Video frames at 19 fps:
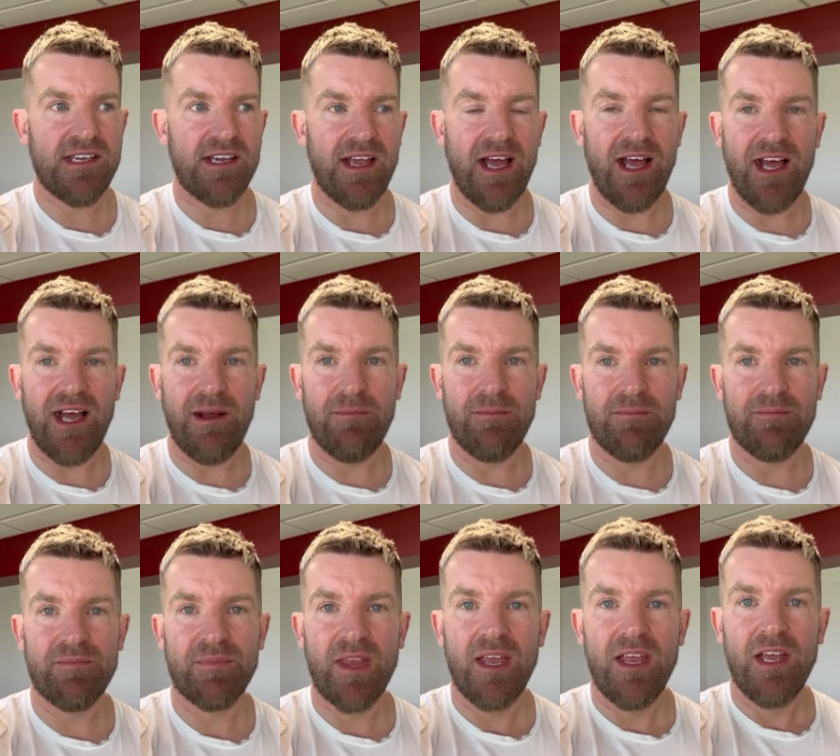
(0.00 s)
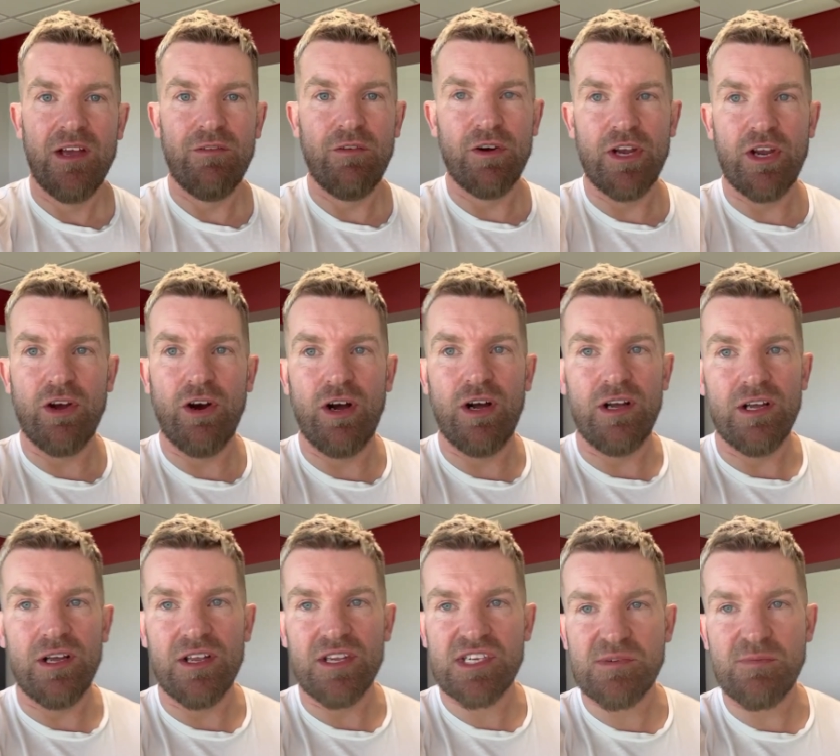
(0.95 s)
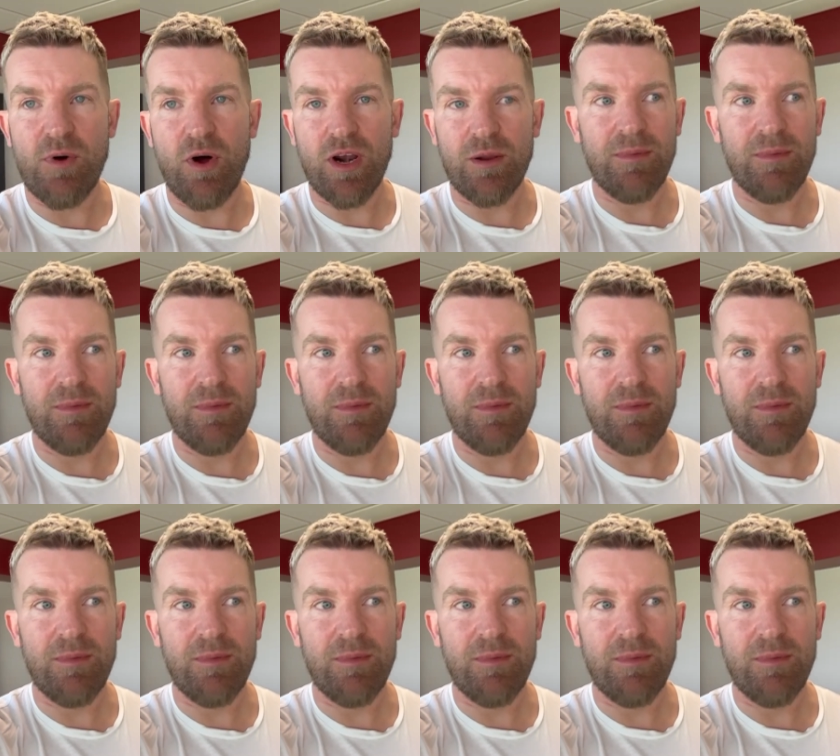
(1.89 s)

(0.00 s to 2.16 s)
We've only got a small